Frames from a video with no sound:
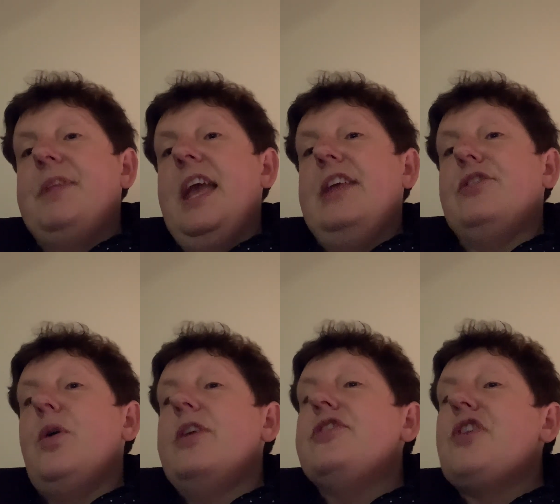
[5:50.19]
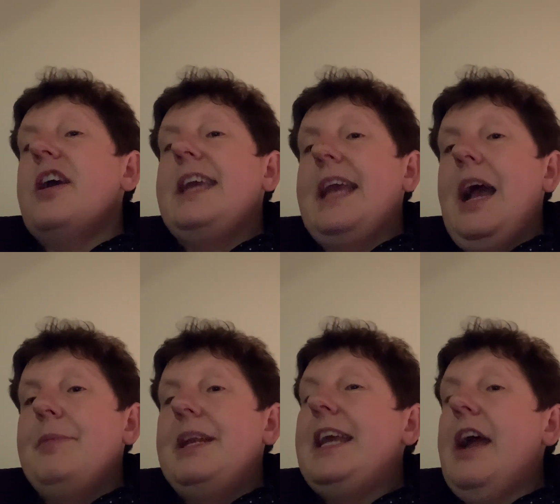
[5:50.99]
It's quite striking how
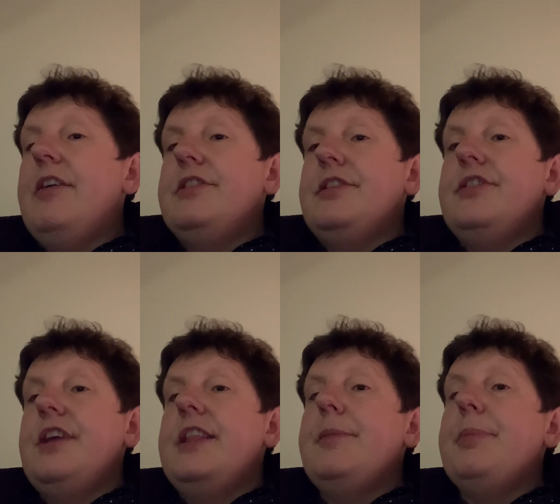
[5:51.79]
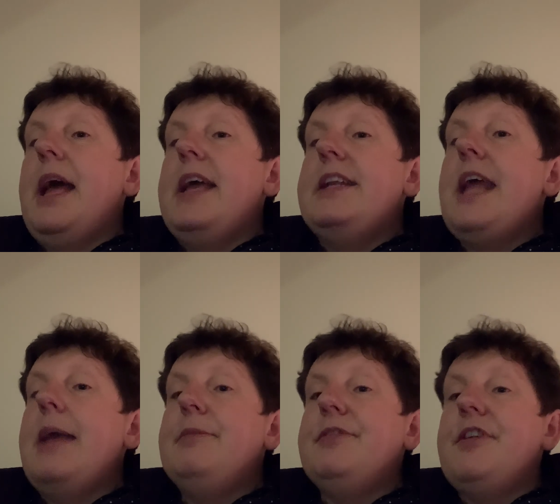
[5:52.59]
many characters in the play are
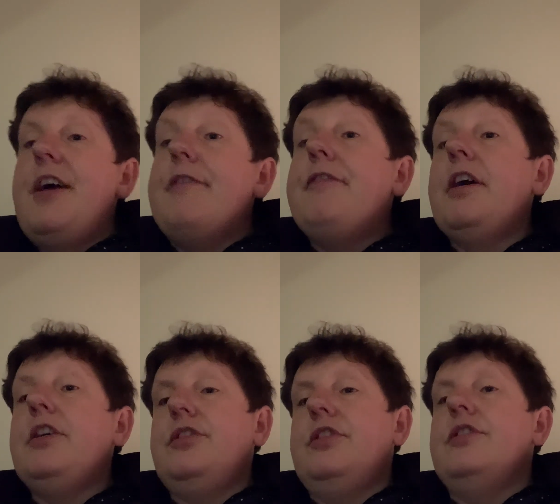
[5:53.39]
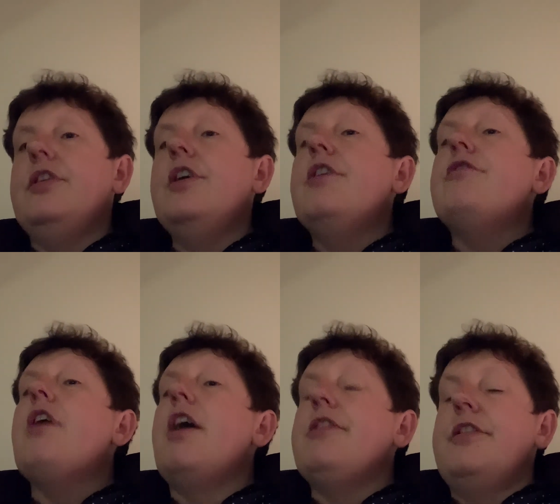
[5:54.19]
named for their function
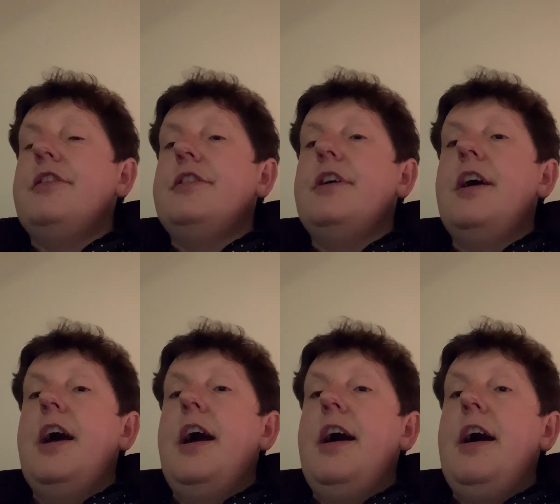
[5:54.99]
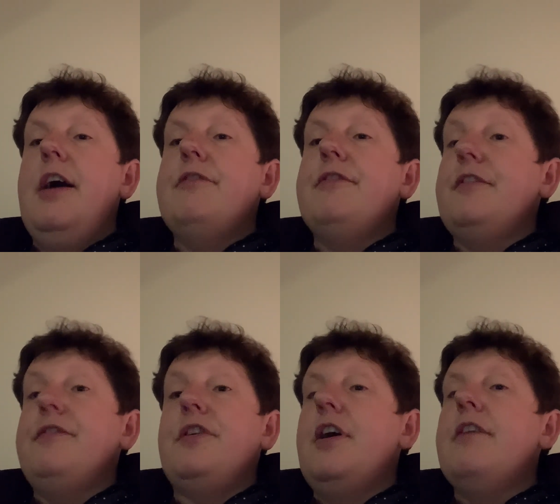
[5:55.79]
rather than
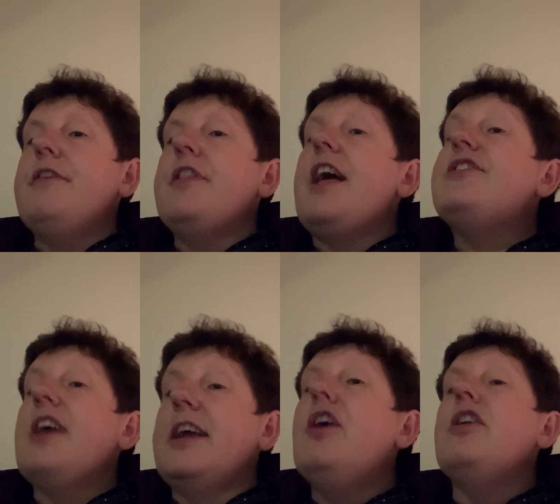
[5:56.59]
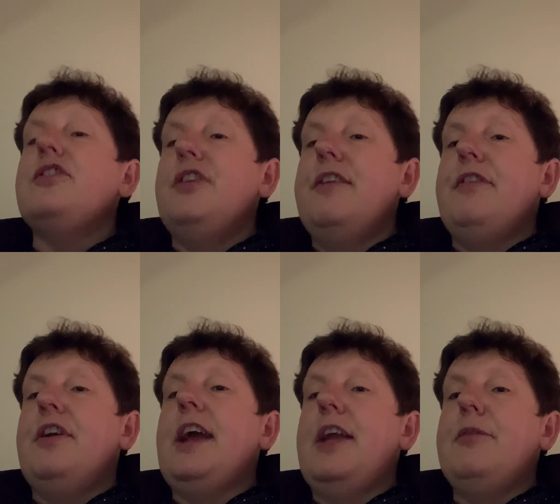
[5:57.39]
for their psychology, for
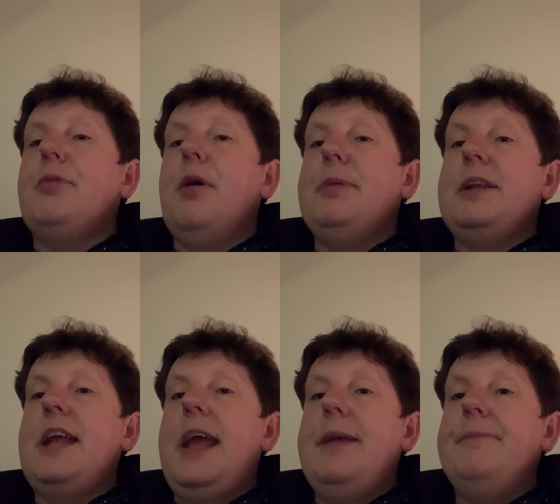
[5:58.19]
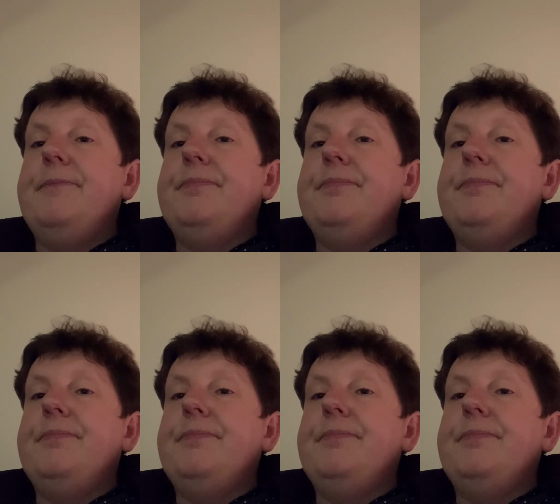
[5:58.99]
a kind of proper name.